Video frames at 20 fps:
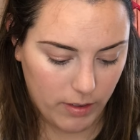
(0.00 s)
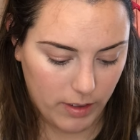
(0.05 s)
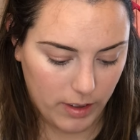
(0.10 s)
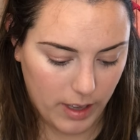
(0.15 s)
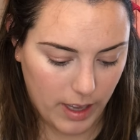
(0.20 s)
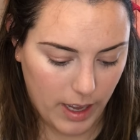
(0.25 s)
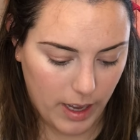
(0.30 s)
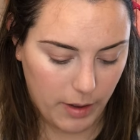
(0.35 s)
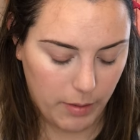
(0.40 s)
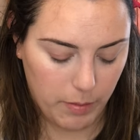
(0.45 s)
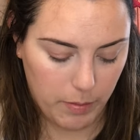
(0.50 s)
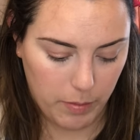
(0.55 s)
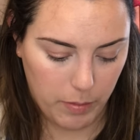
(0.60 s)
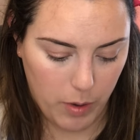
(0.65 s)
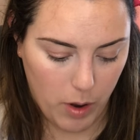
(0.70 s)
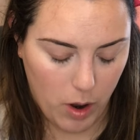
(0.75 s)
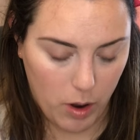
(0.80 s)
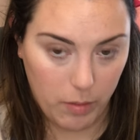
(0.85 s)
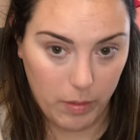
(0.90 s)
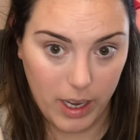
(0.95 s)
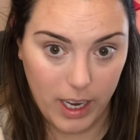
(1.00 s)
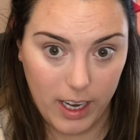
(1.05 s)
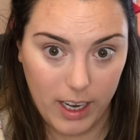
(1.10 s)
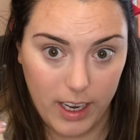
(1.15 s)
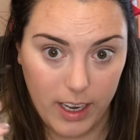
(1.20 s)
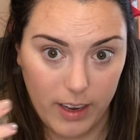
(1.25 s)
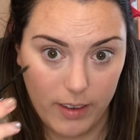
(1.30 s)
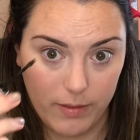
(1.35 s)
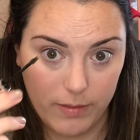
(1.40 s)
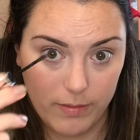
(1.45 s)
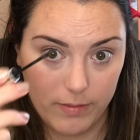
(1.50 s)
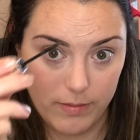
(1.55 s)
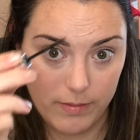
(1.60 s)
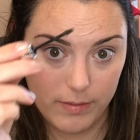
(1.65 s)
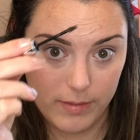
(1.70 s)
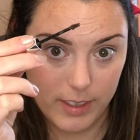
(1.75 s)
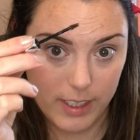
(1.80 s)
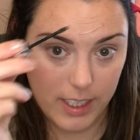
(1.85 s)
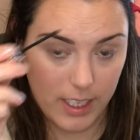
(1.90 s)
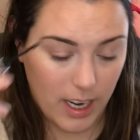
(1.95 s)
like pomade-y
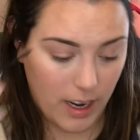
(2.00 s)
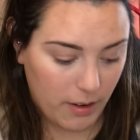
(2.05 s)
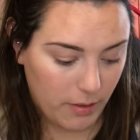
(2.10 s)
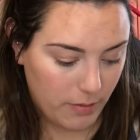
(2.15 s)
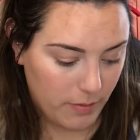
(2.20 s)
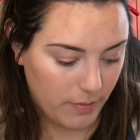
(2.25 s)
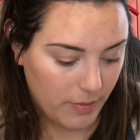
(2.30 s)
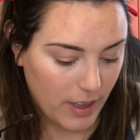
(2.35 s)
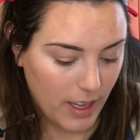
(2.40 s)
stuff,